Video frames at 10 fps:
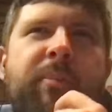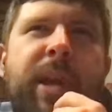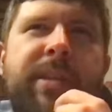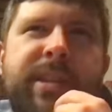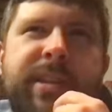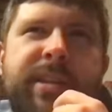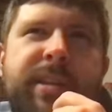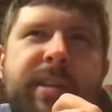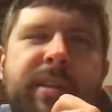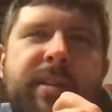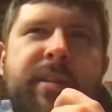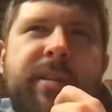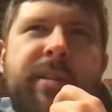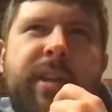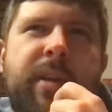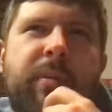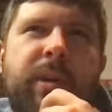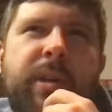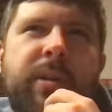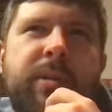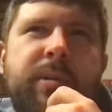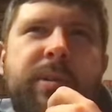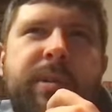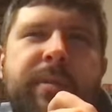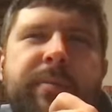bases that were used